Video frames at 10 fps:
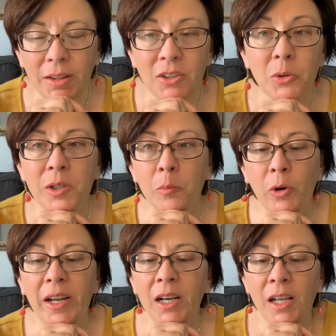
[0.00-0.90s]
Do it
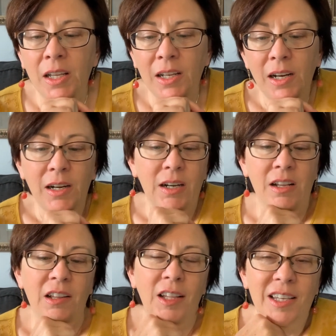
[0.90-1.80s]
upright.
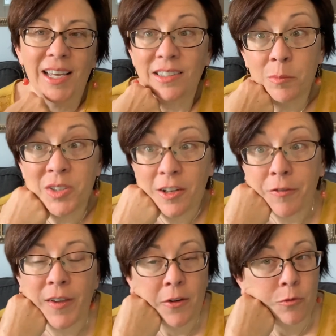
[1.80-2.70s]
Get some stuff
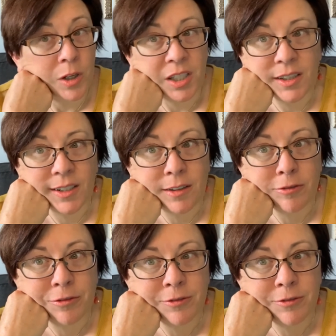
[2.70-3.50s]
that you really love.